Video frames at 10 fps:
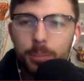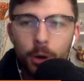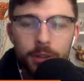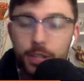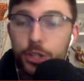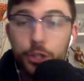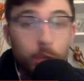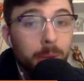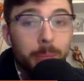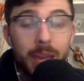Martin that should
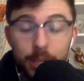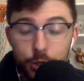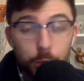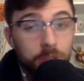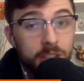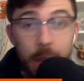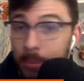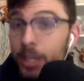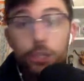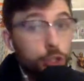have been made at
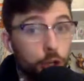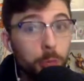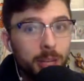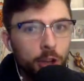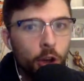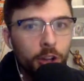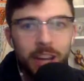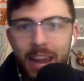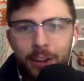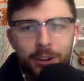shortstop, should have been called
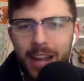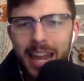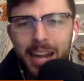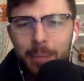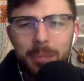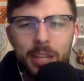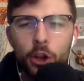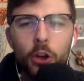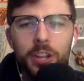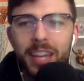an error. It ended up being
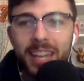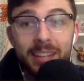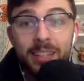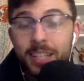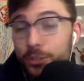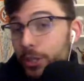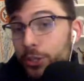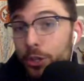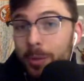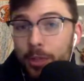called a hit, so they
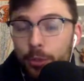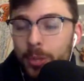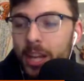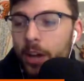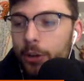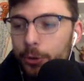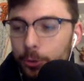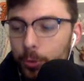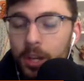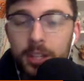should have been three unearned
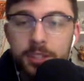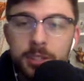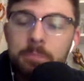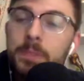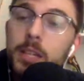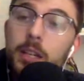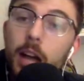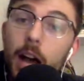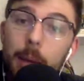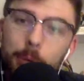runs.
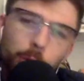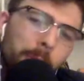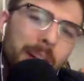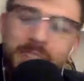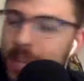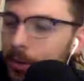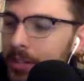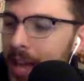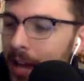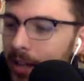But Grayrod settled
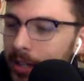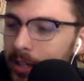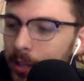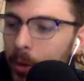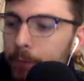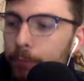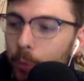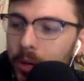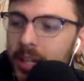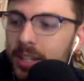down. He went
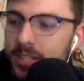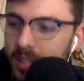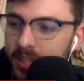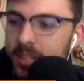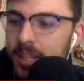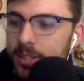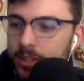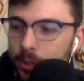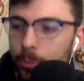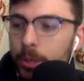four innings, six hits,
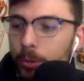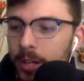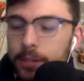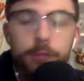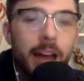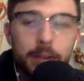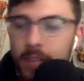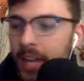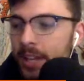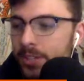the three runs, five
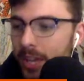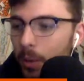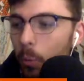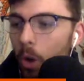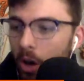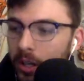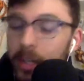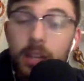Ks, and a walk.